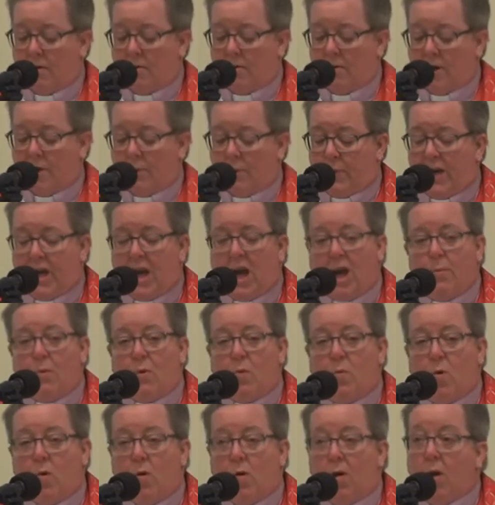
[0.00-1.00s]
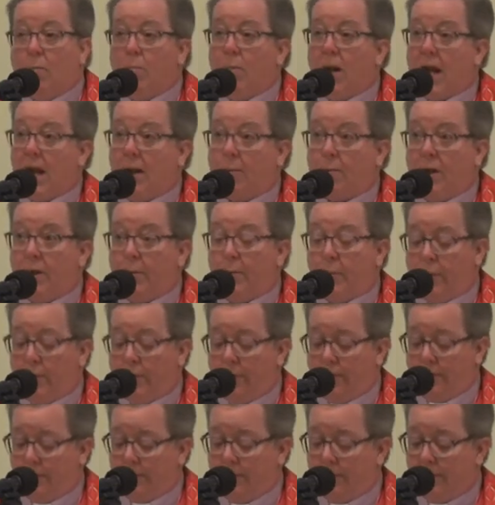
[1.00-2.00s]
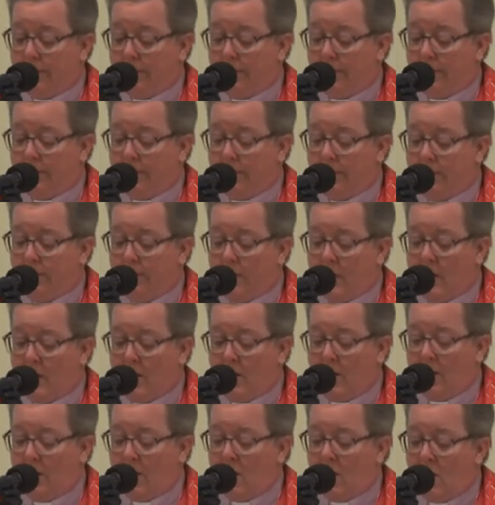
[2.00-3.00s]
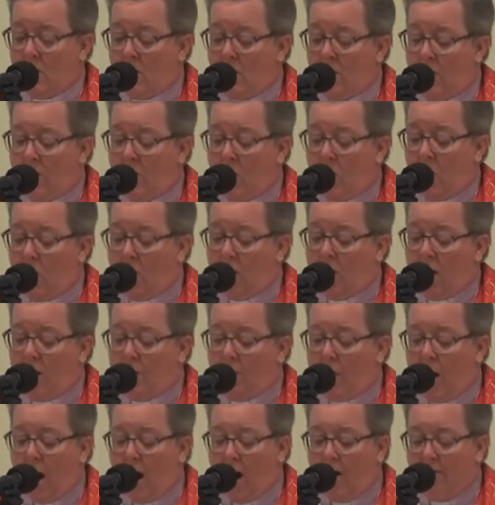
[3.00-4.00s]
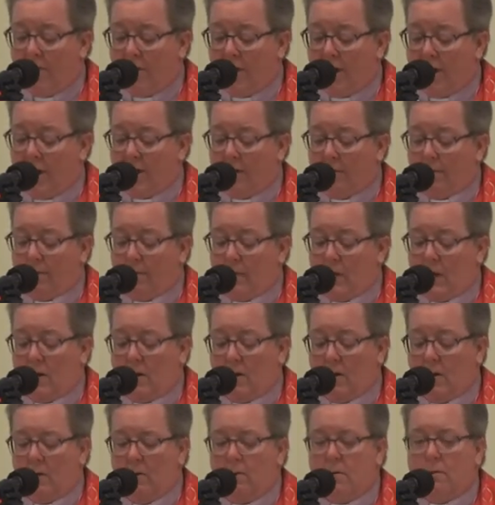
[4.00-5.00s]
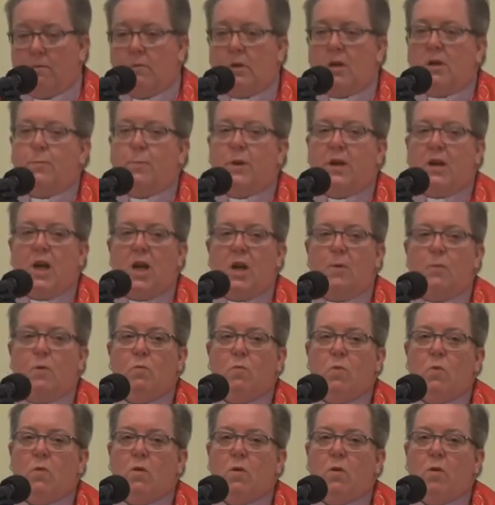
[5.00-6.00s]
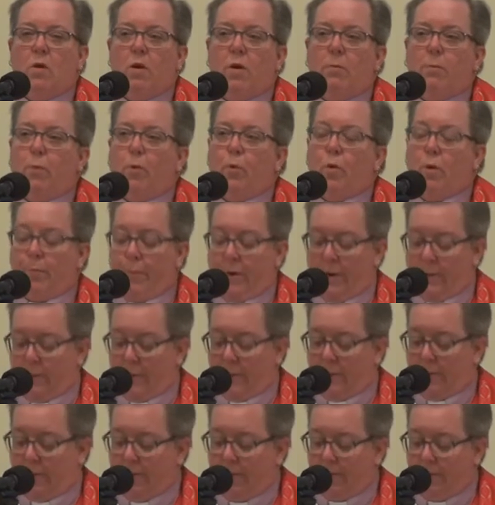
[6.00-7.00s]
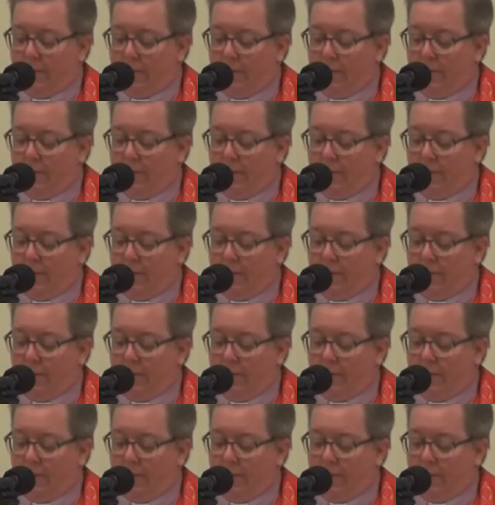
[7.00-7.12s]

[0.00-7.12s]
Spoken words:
which became a war on black people, or the war on poverty, which became a war on poor people.